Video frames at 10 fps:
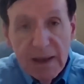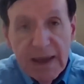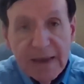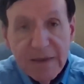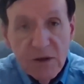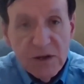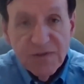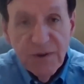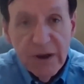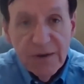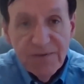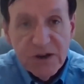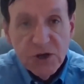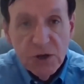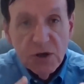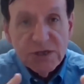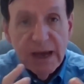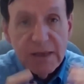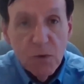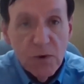a link that looks very official,
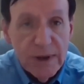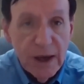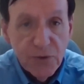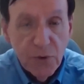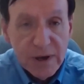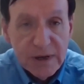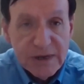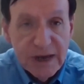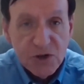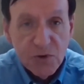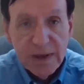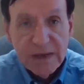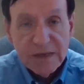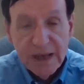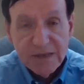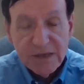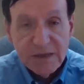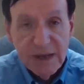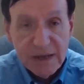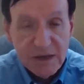looks like the World Health Organization really sends
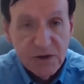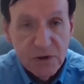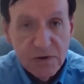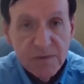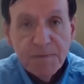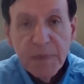it to you.